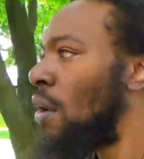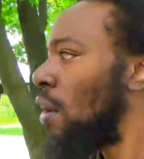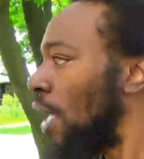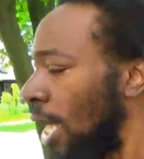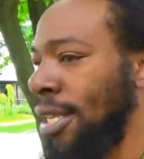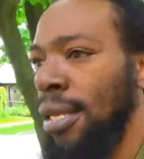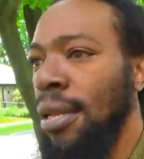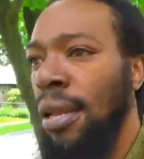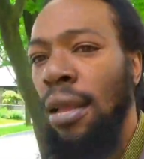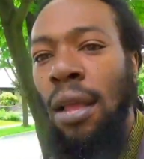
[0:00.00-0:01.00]
Yes,
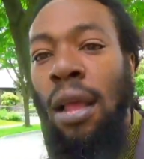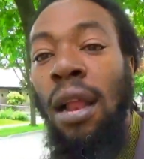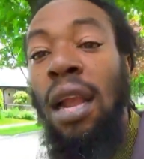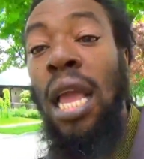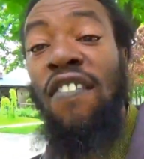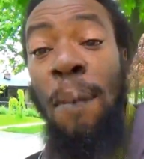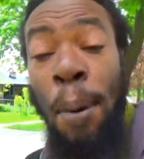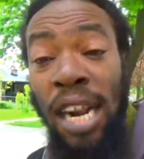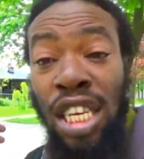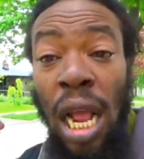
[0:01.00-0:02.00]
leave it
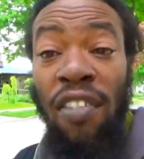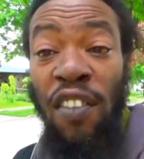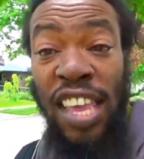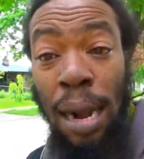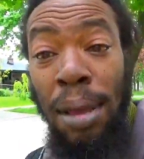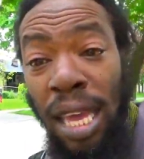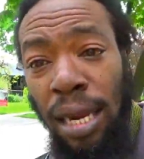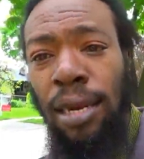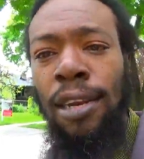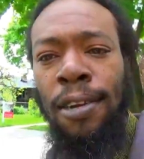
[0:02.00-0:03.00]
on the shelf if it can be
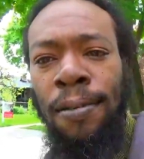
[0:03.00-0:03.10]
eaten.